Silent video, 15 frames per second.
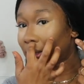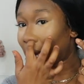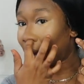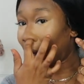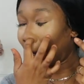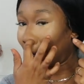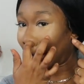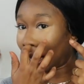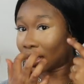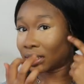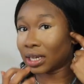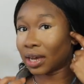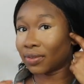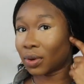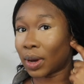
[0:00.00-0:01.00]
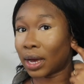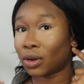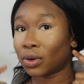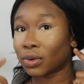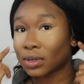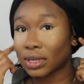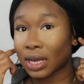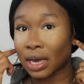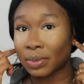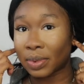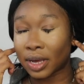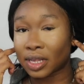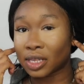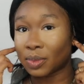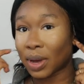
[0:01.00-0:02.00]
So I actually have quite long
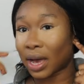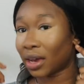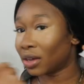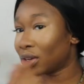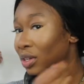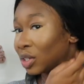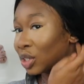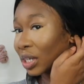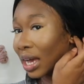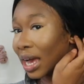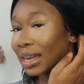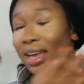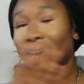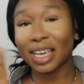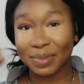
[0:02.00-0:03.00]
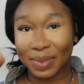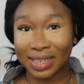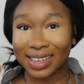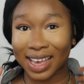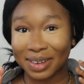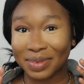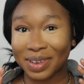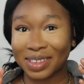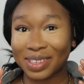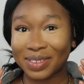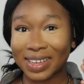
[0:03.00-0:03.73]
sideburns, but I like my sideburns,